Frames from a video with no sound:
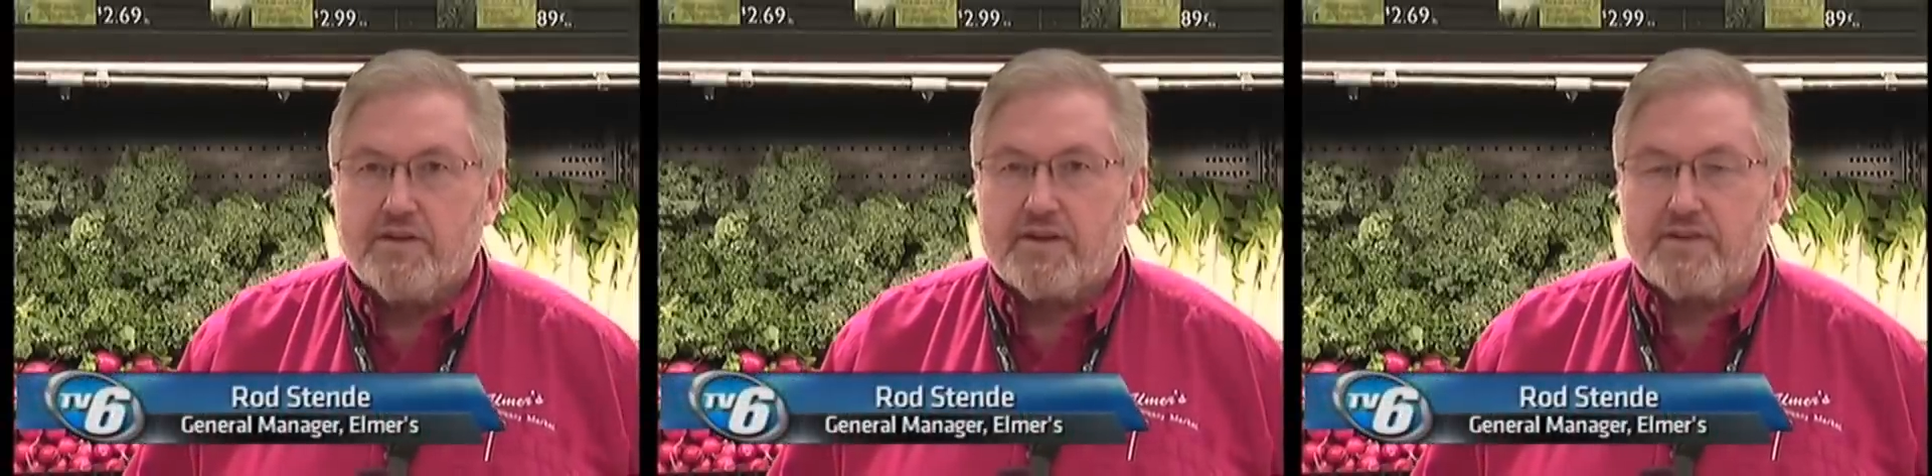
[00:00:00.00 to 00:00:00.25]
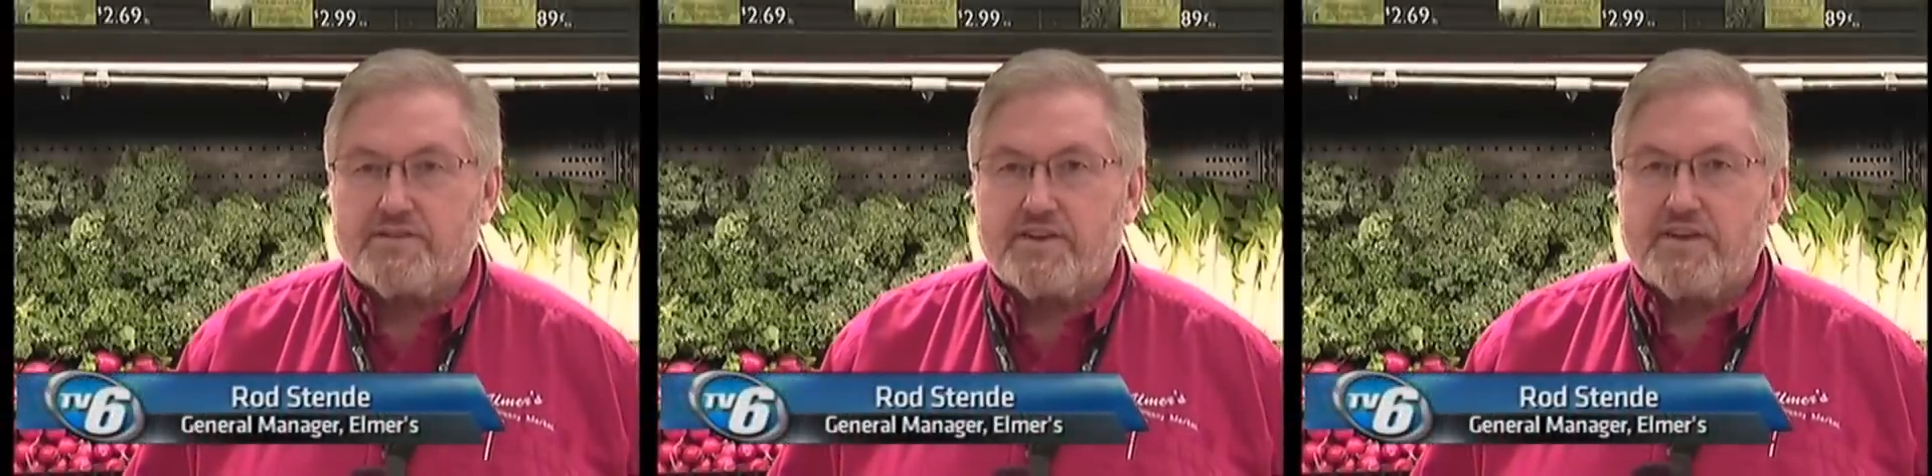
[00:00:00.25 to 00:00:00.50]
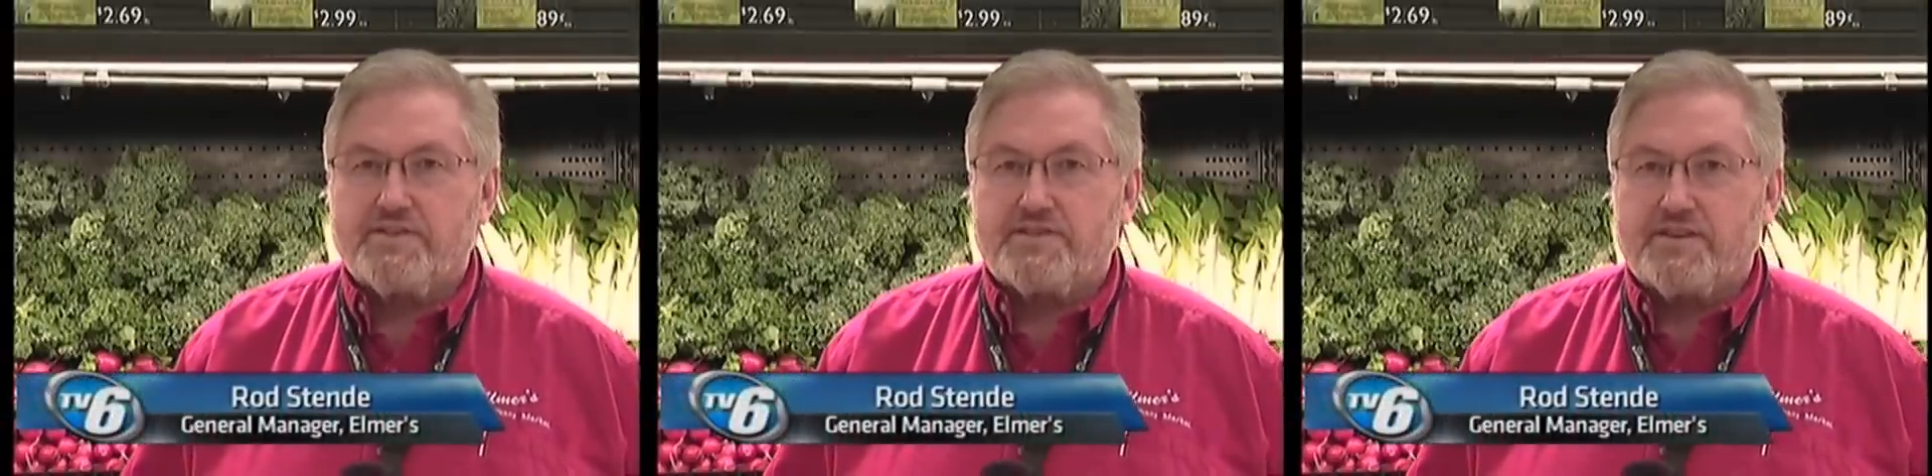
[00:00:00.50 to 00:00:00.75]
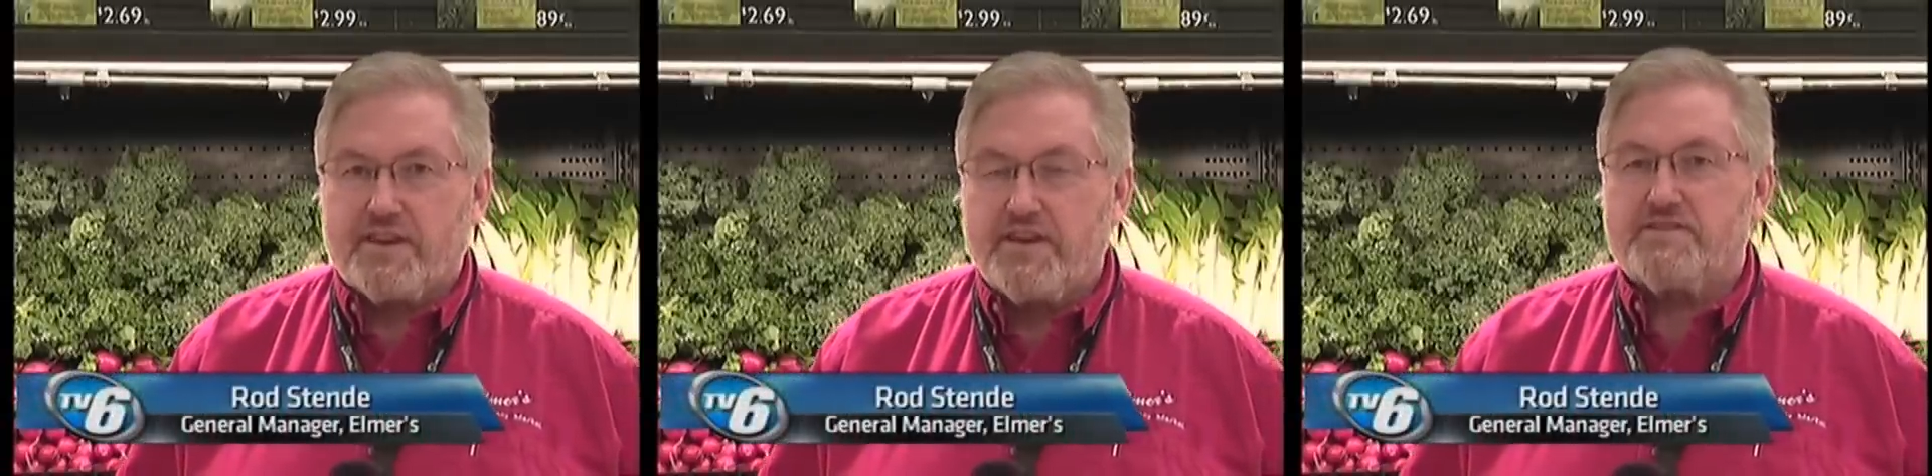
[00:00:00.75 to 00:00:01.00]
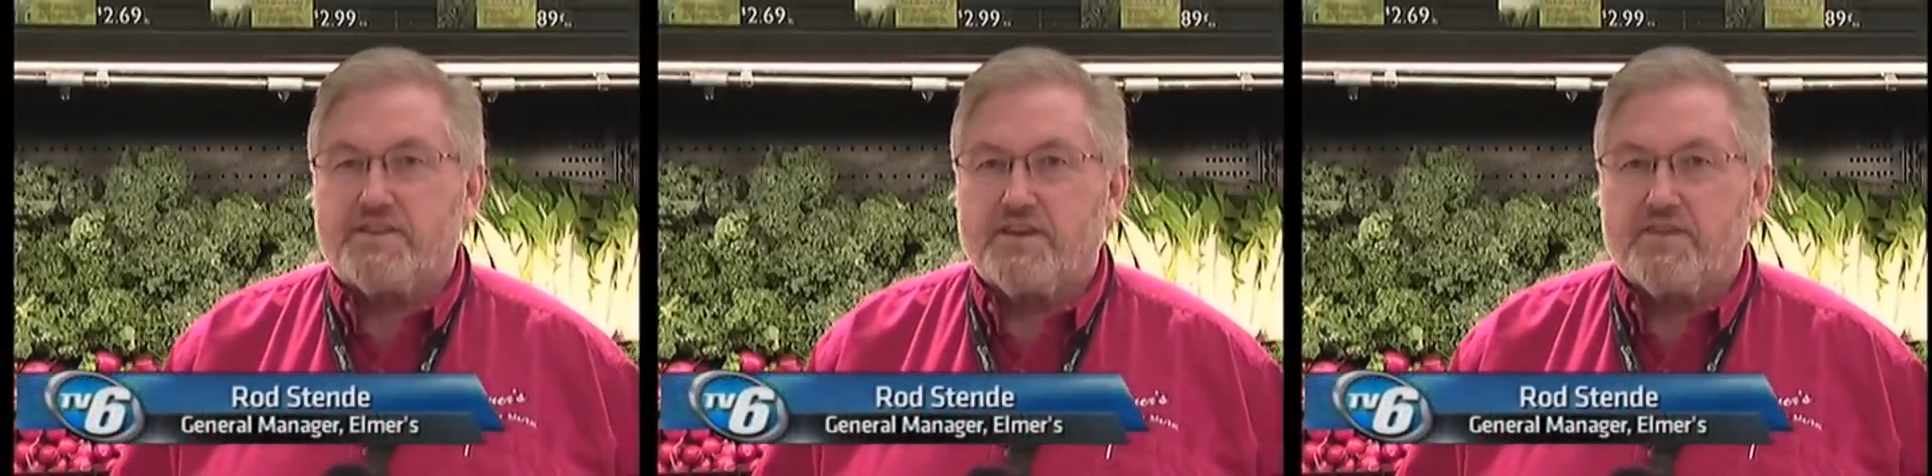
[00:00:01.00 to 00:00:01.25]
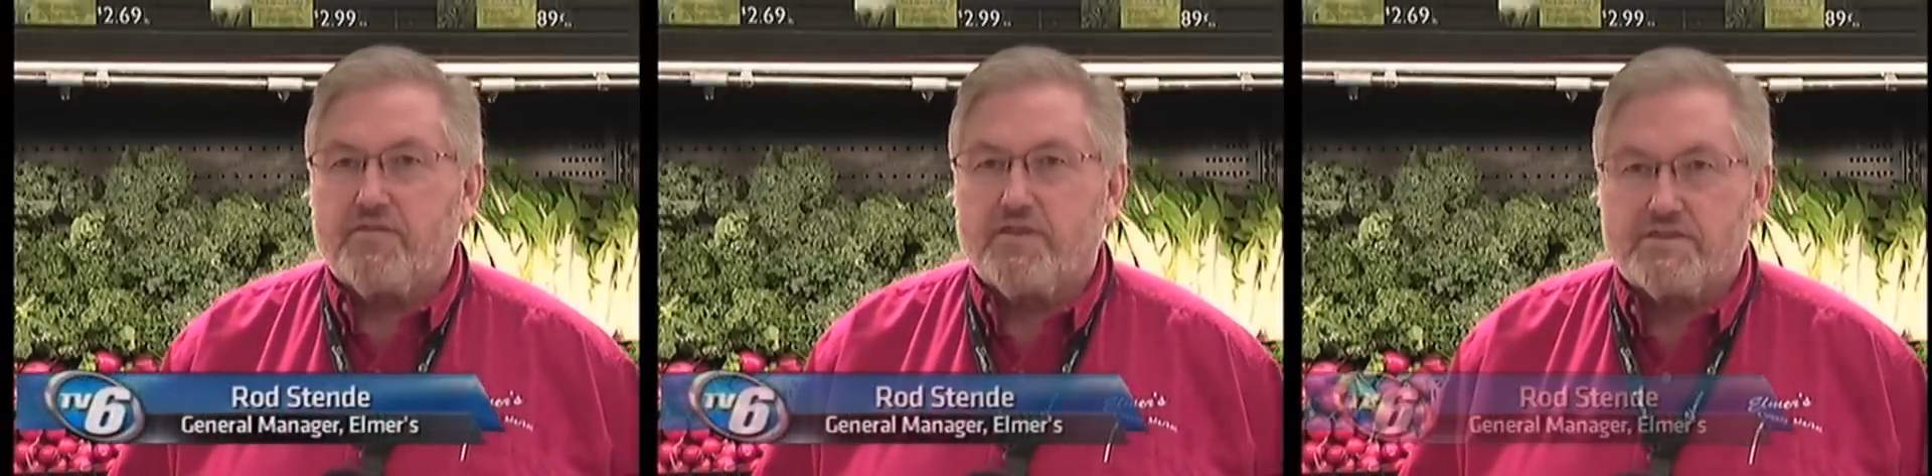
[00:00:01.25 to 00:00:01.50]
because it isn't easy
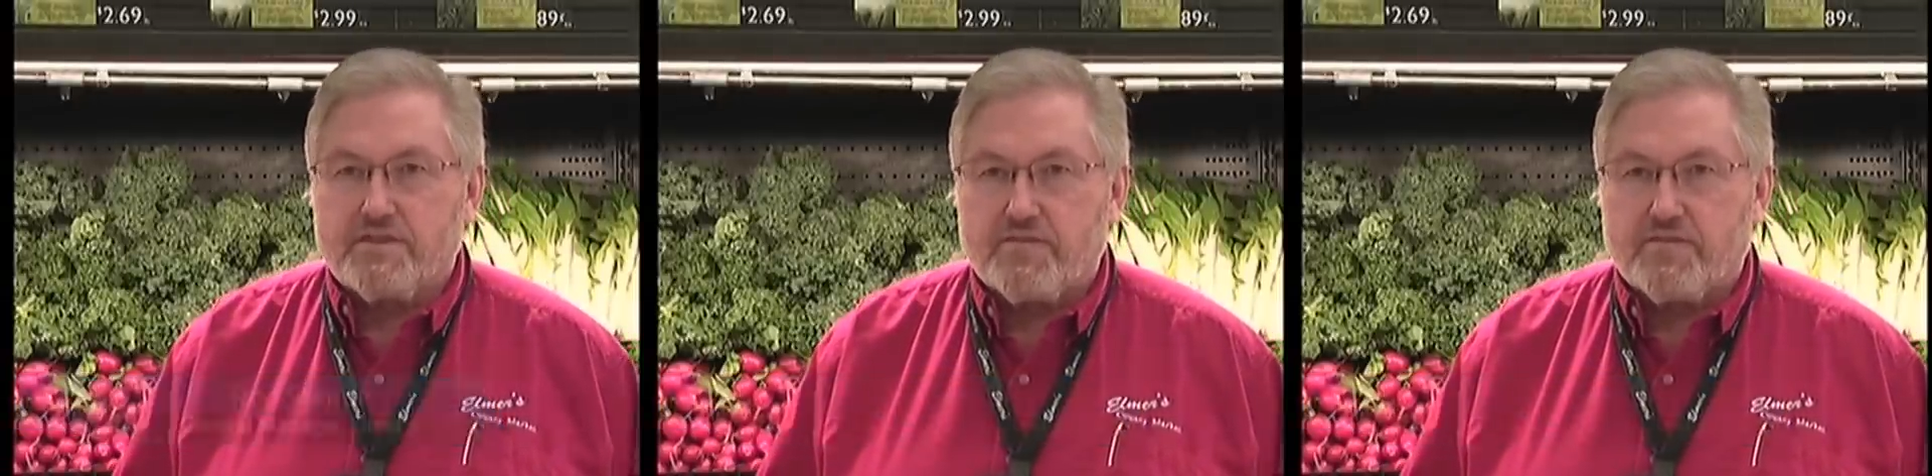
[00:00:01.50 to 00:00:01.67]
at first